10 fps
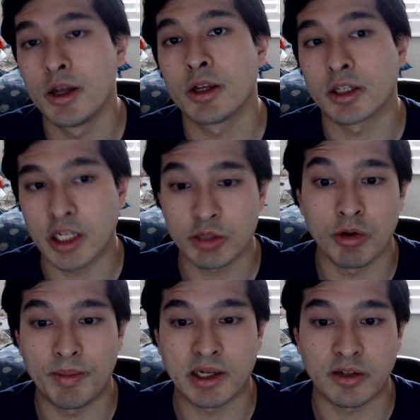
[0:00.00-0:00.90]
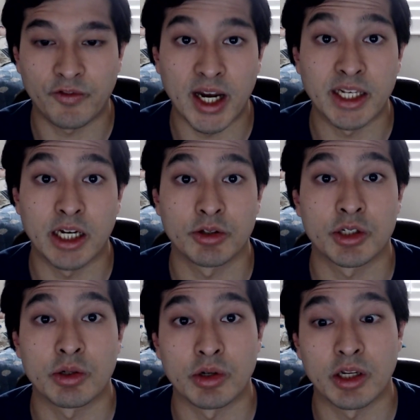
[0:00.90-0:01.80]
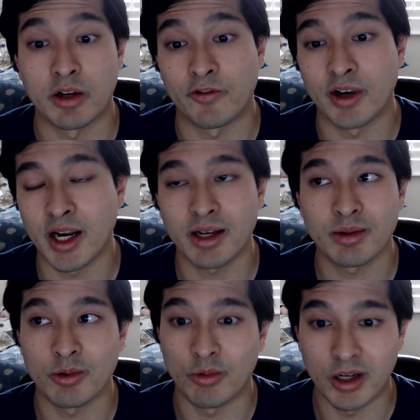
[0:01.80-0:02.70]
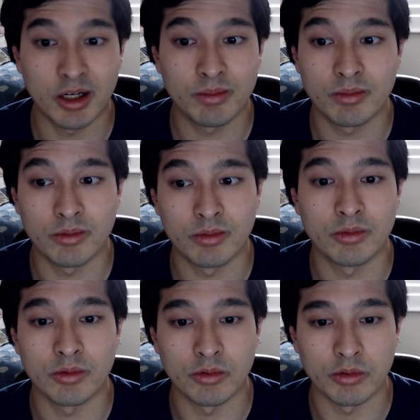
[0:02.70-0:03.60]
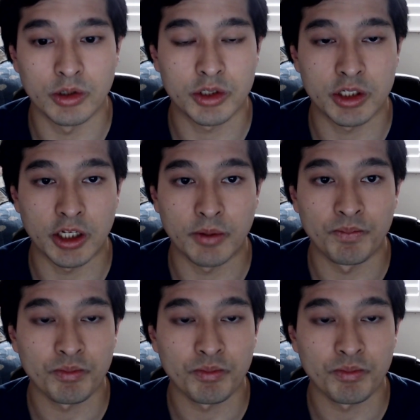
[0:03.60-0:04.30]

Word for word: guess we're about to find out soon enough, right? Well, we'll see.